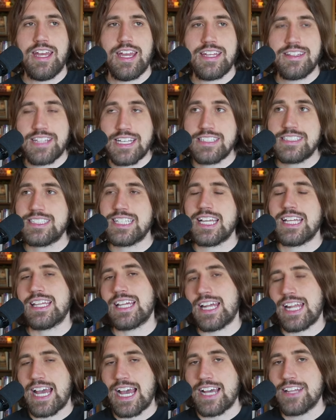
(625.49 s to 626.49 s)
and they say
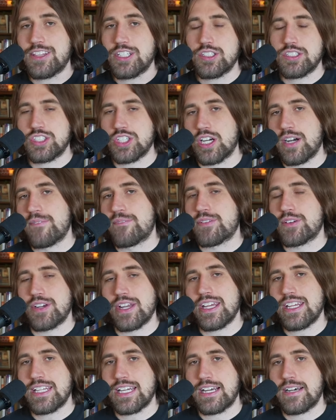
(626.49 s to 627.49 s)
that at their job for
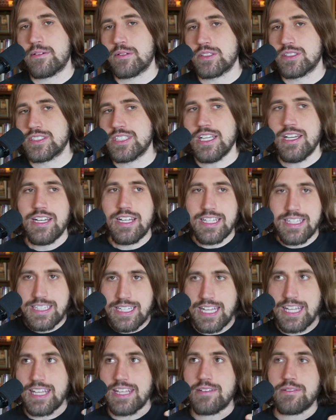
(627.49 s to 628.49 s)
eight hours,
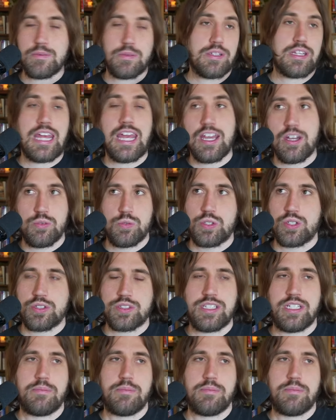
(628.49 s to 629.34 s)
they can't work.